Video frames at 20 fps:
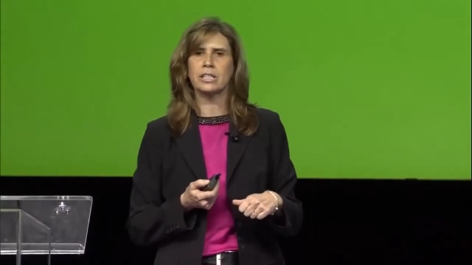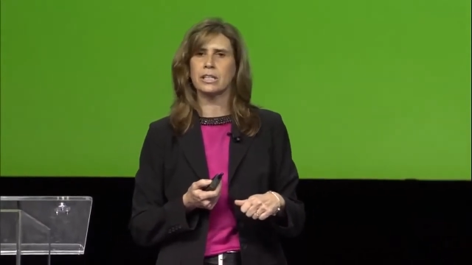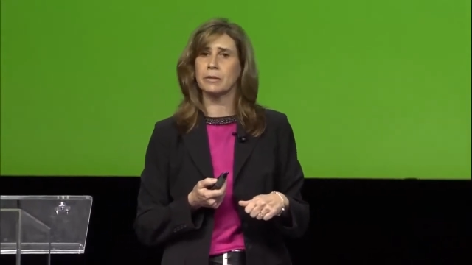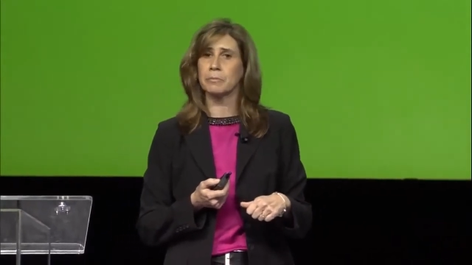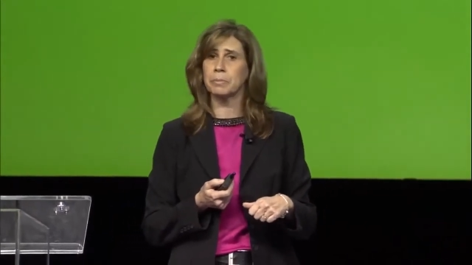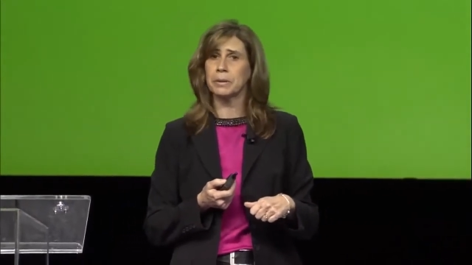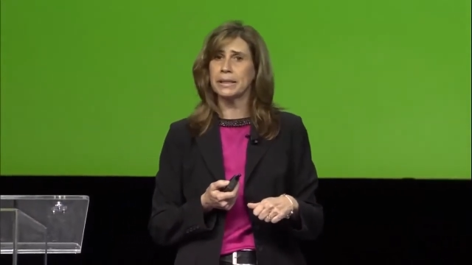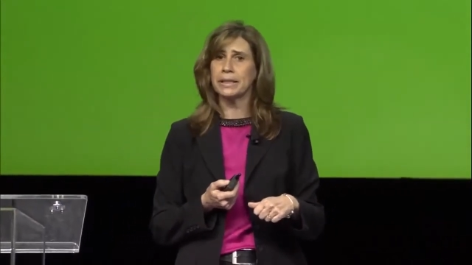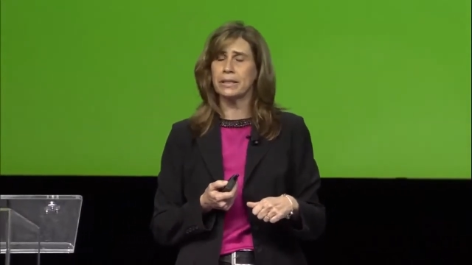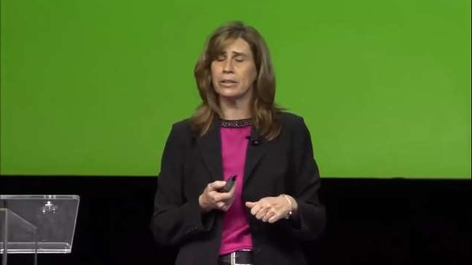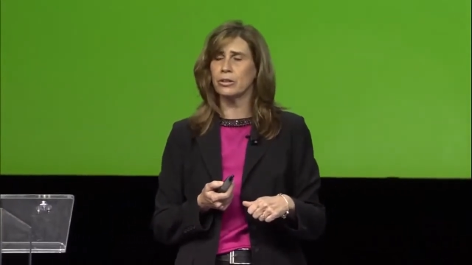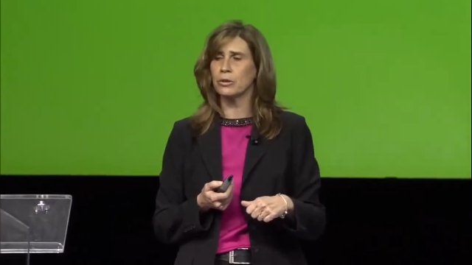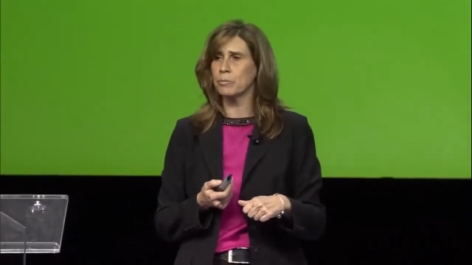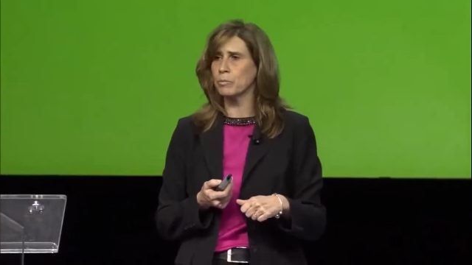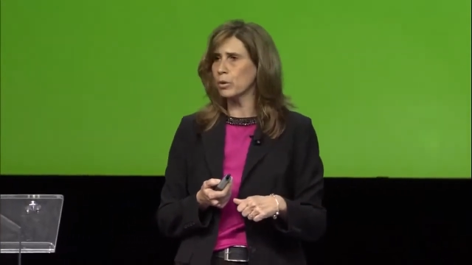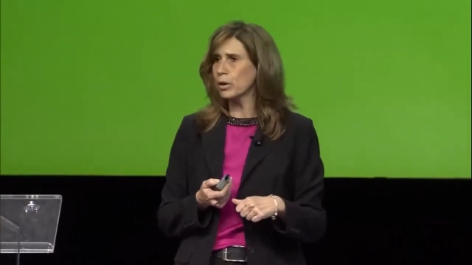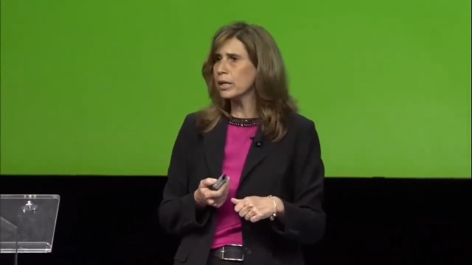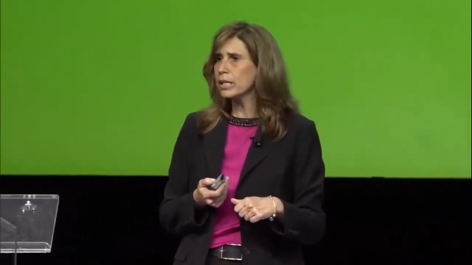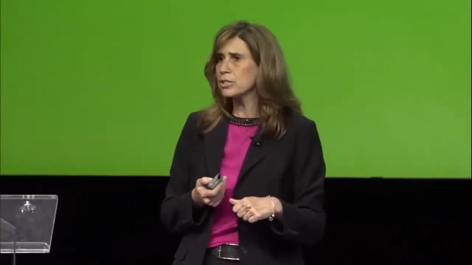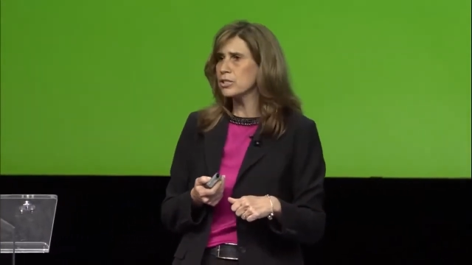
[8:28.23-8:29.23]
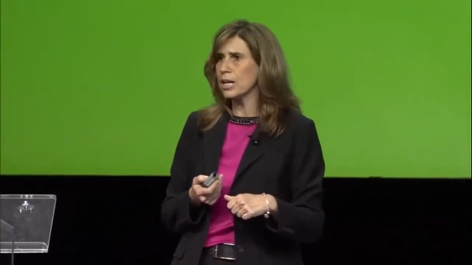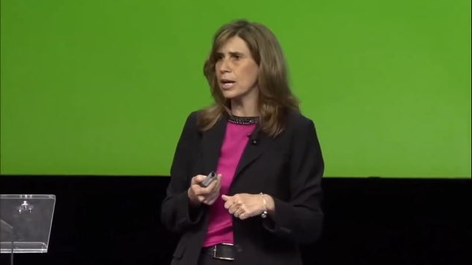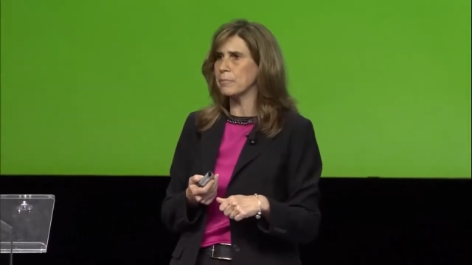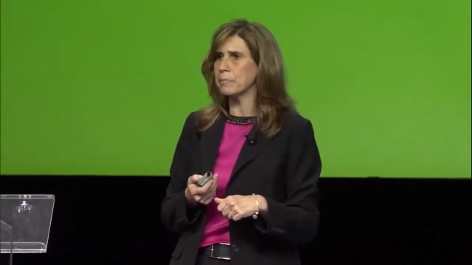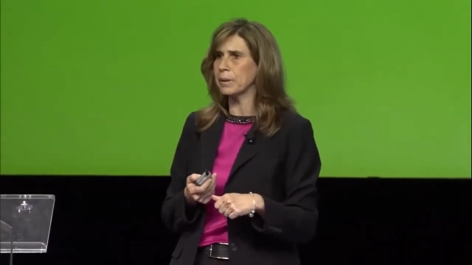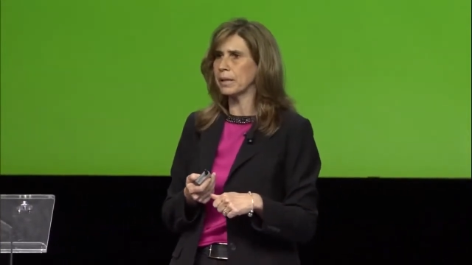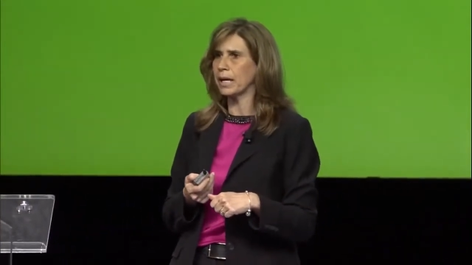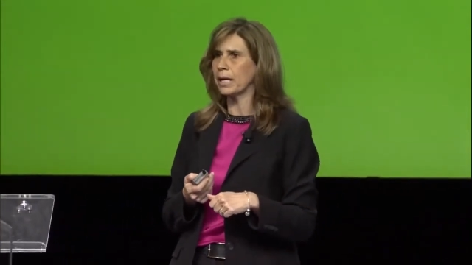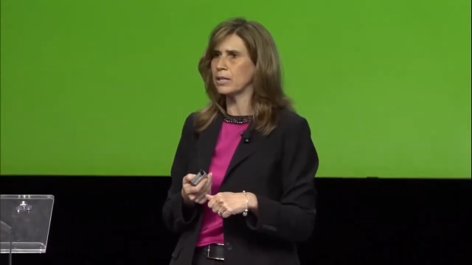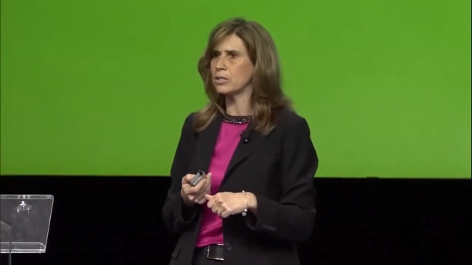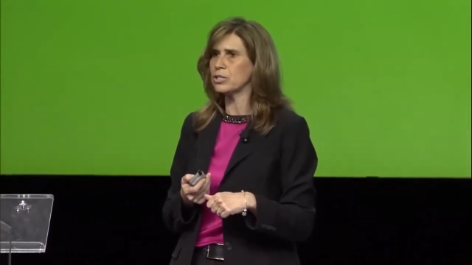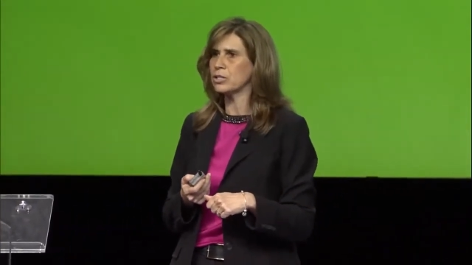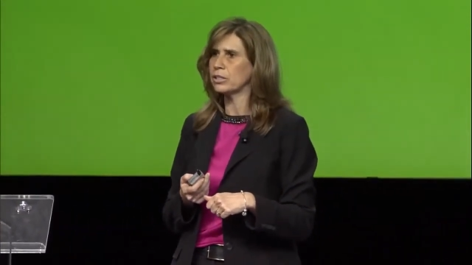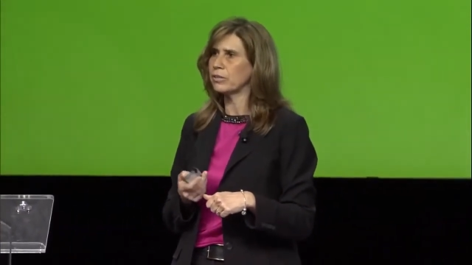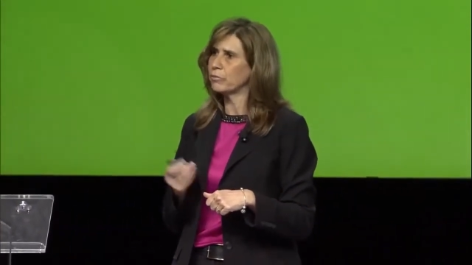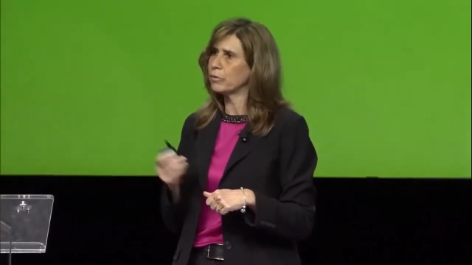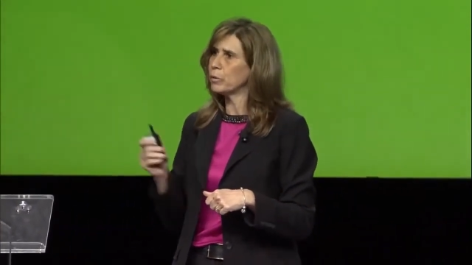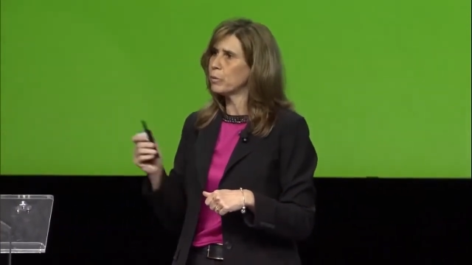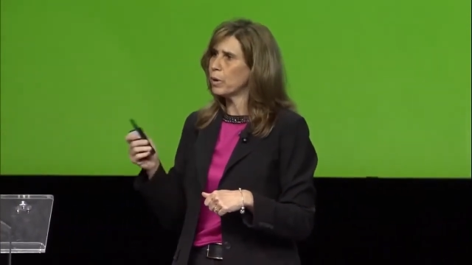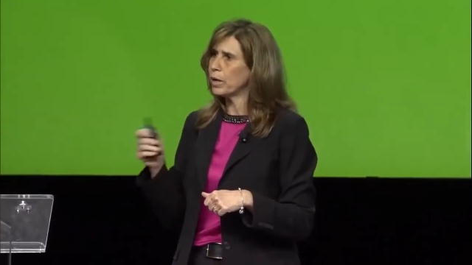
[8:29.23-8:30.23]
to complete your mortgage application
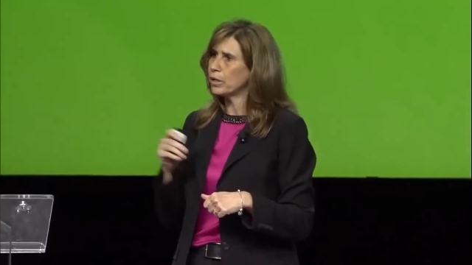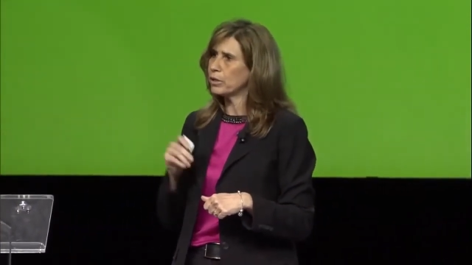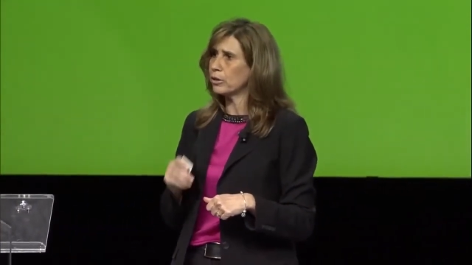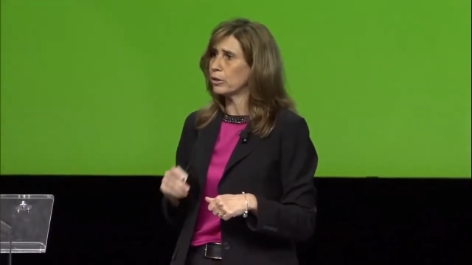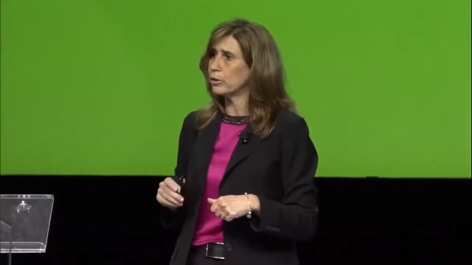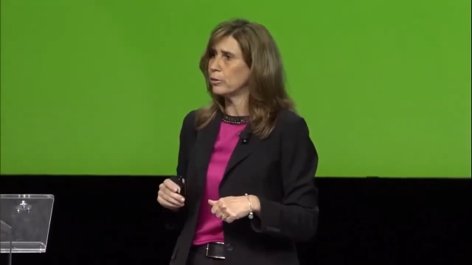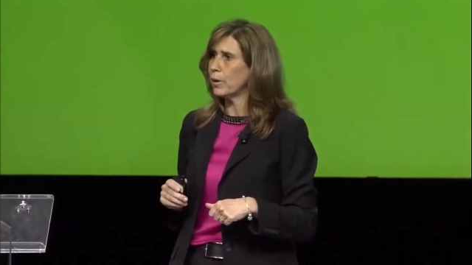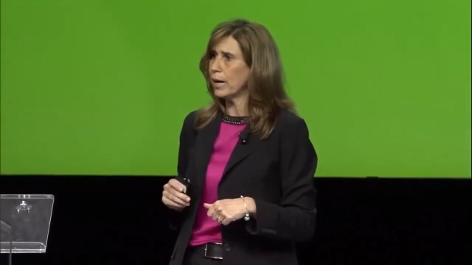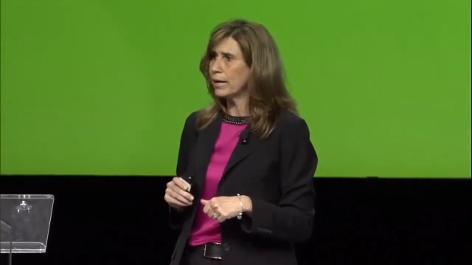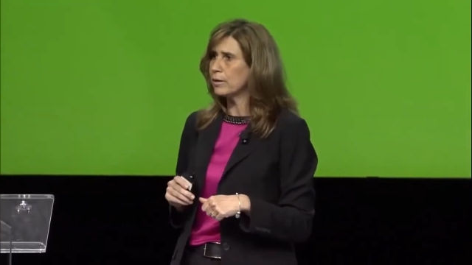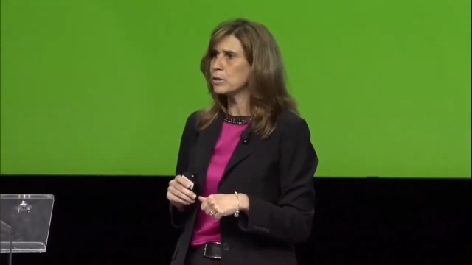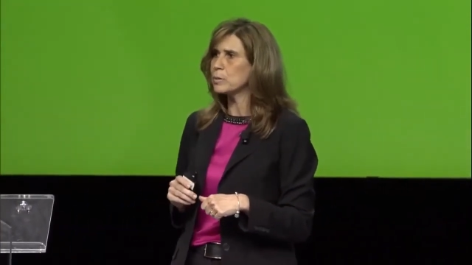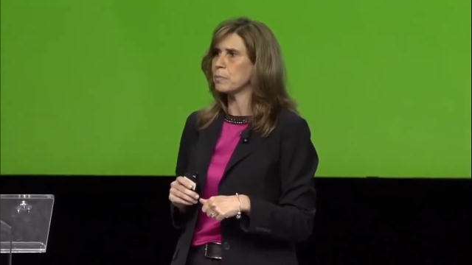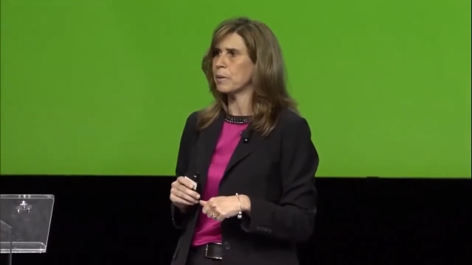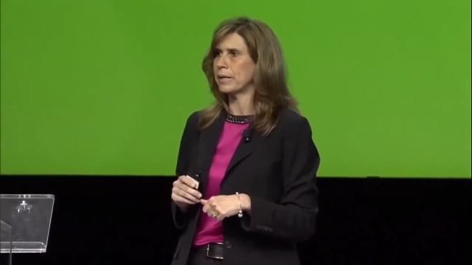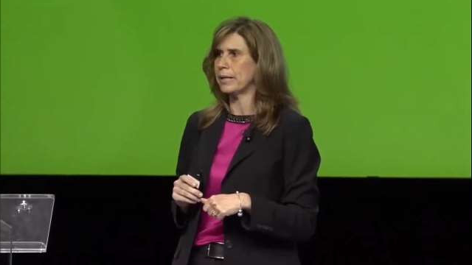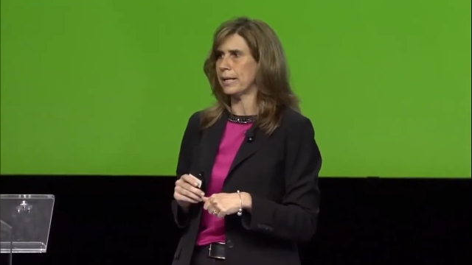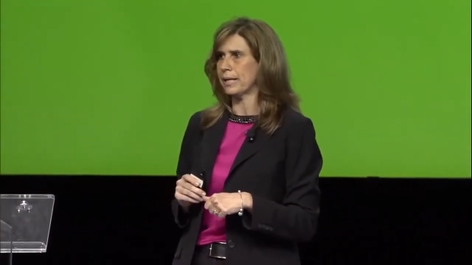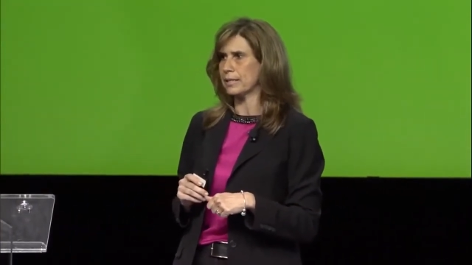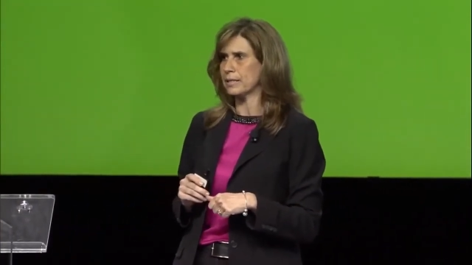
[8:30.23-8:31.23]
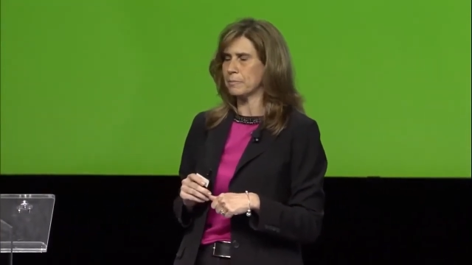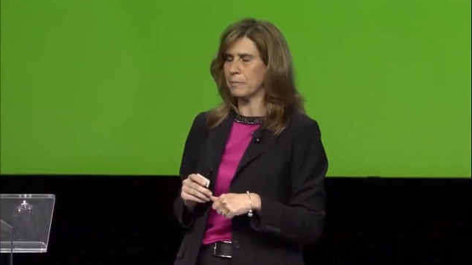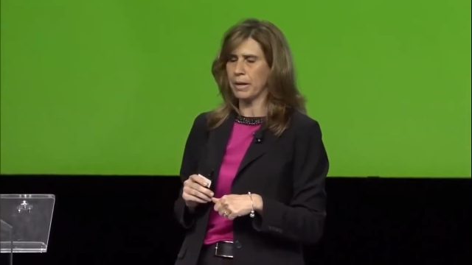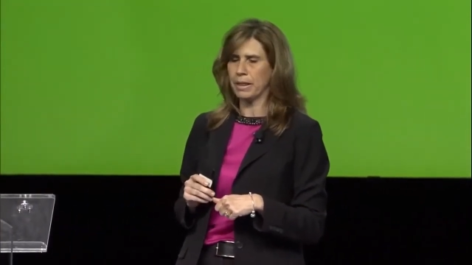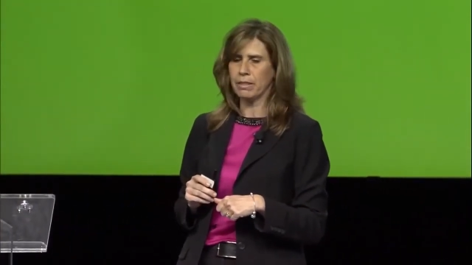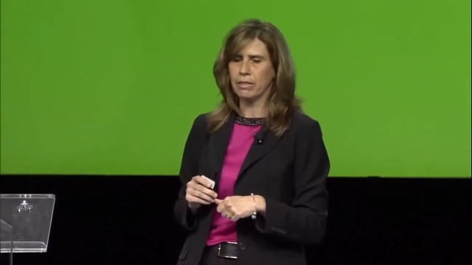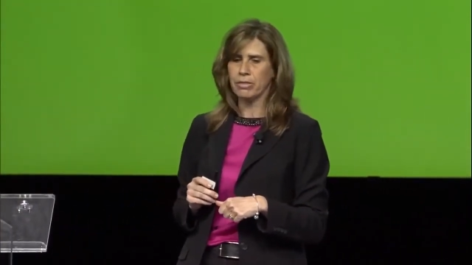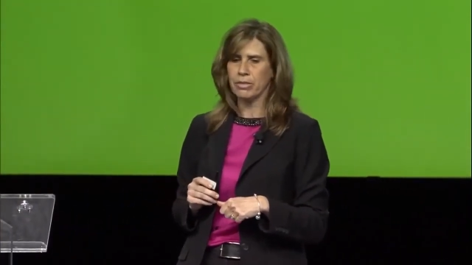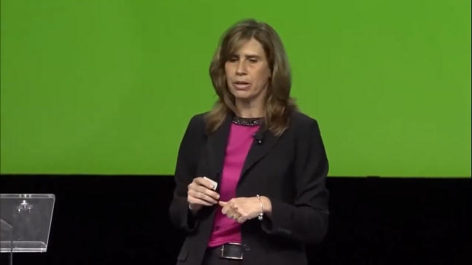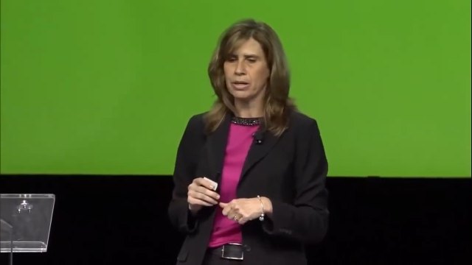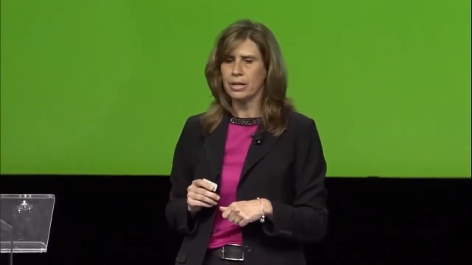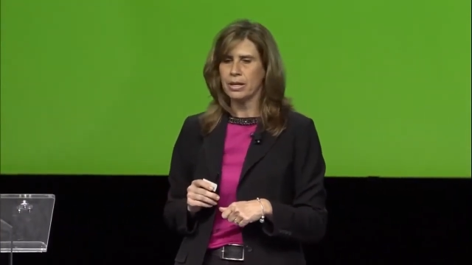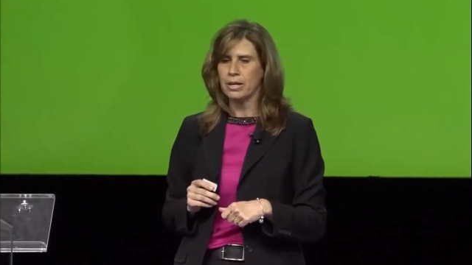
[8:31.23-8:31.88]
if you want your new house by next month.